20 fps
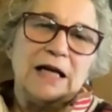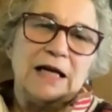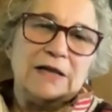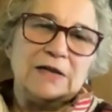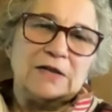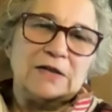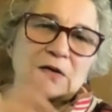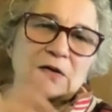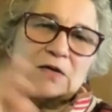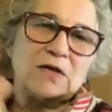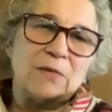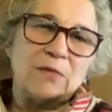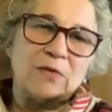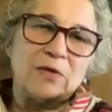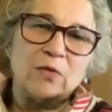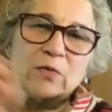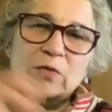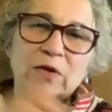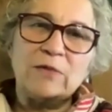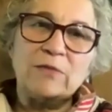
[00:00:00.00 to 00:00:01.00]
And so some of
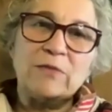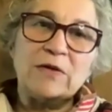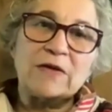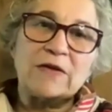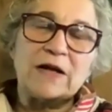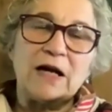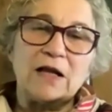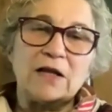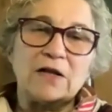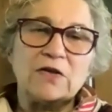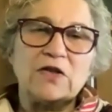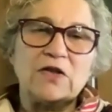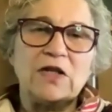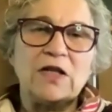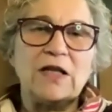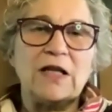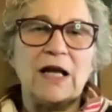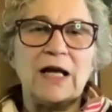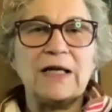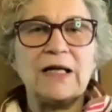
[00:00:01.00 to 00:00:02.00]
the wind mythology,
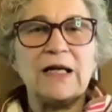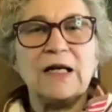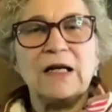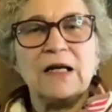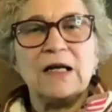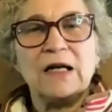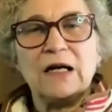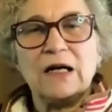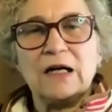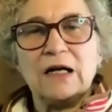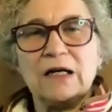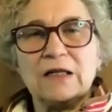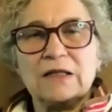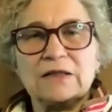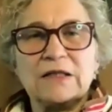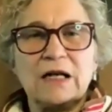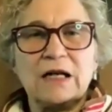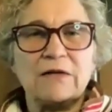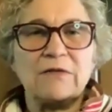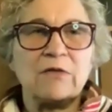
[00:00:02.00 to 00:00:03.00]
like
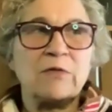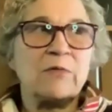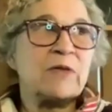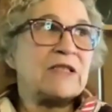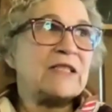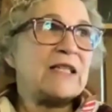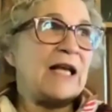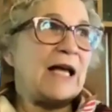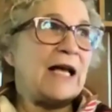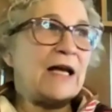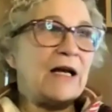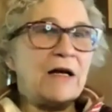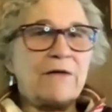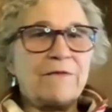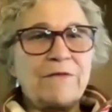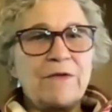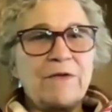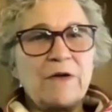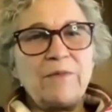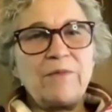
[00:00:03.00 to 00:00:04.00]
Tyra Matea
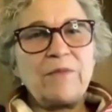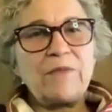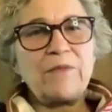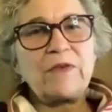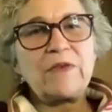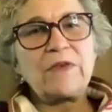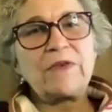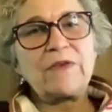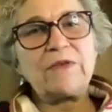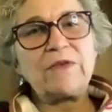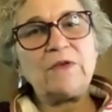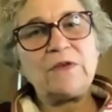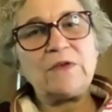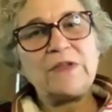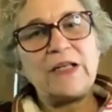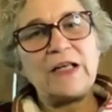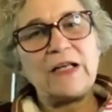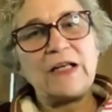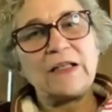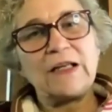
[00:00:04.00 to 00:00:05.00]
from New
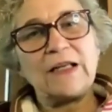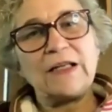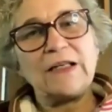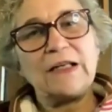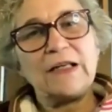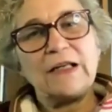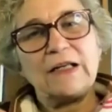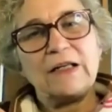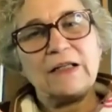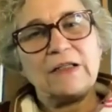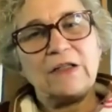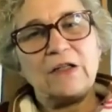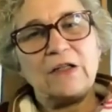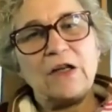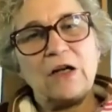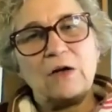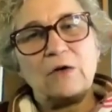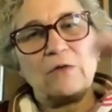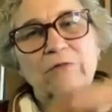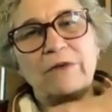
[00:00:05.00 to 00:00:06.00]
Zealand,
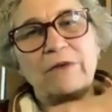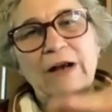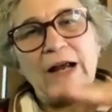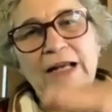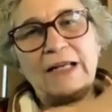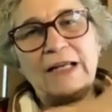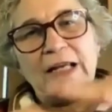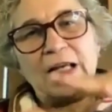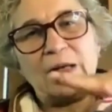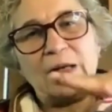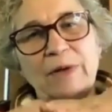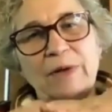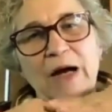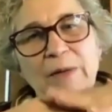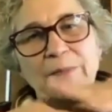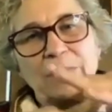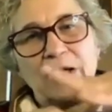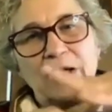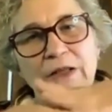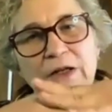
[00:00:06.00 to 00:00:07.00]
Rangi and
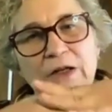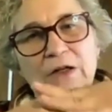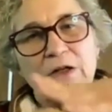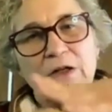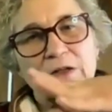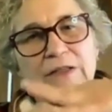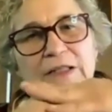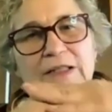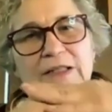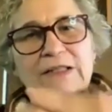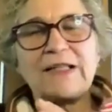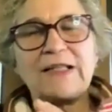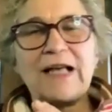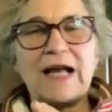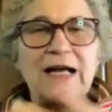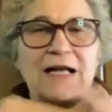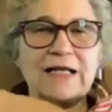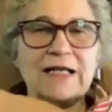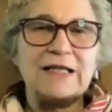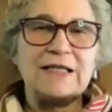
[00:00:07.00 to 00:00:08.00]
Papa, the earth and the
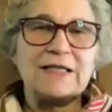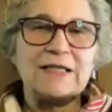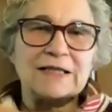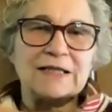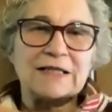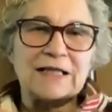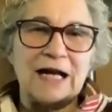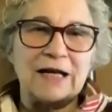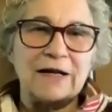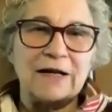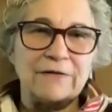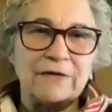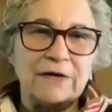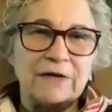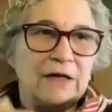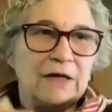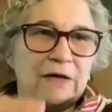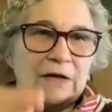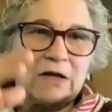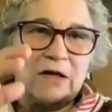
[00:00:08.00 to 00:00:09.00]
sky, and this is kind of
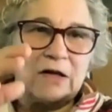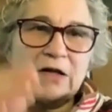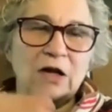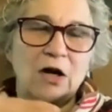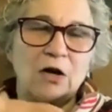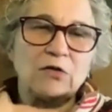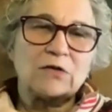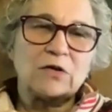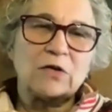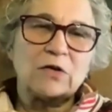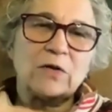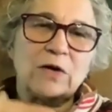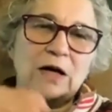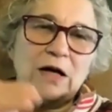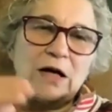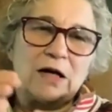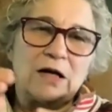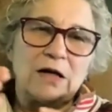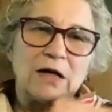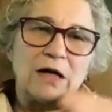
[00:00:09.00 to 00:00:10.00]
could go to
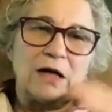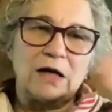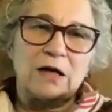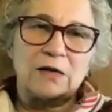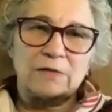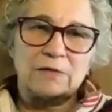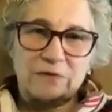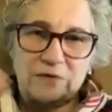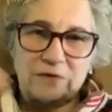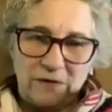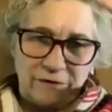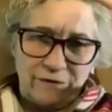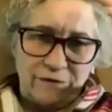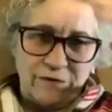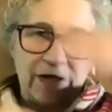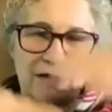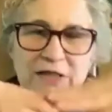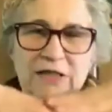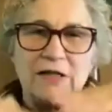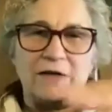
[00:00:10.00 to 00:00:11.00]
our
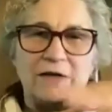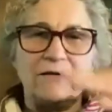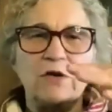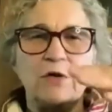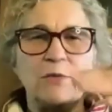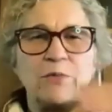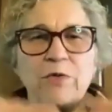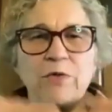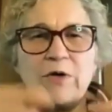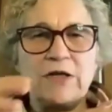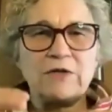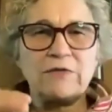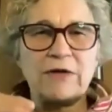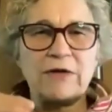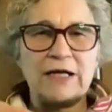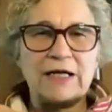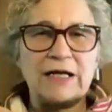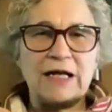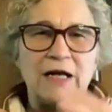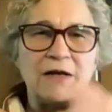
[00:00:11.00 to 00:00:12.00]
conflicting viewpoints
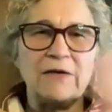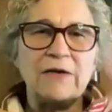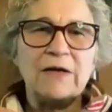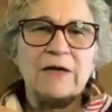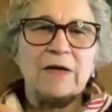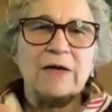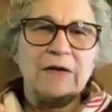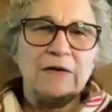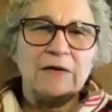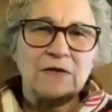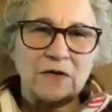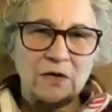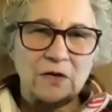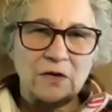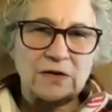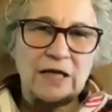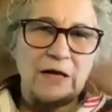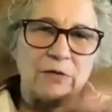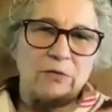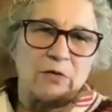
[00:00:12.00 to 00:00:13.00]
right now. So
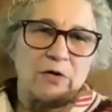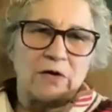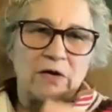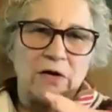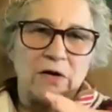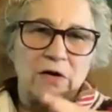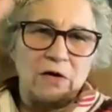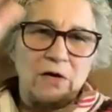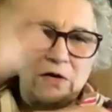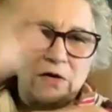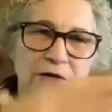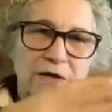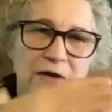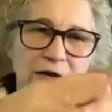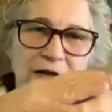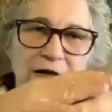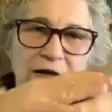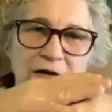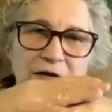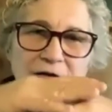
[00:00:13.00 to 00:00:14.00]
say we're the earth and
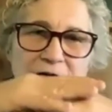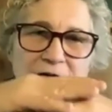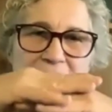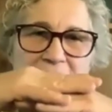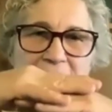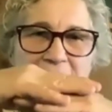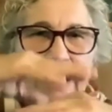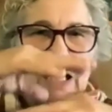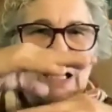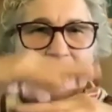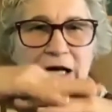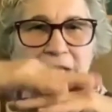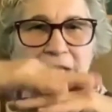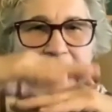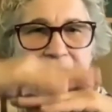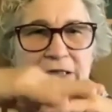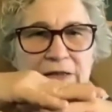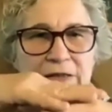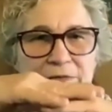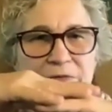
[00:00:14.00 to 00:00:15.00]
they're the
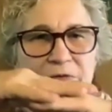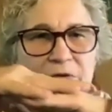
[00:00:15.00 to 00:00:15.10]
sky,